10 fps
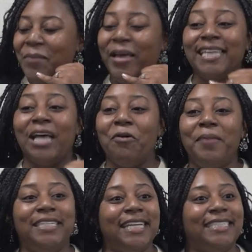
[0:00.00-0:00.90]
Because I would
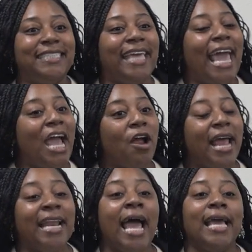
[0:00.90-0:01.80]
be just scared.
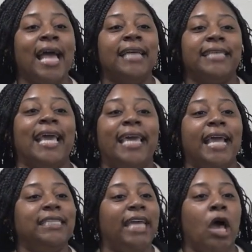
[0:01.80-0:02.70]
And I
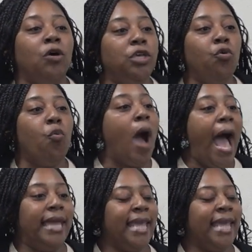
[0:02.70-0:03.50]
can't tell you why.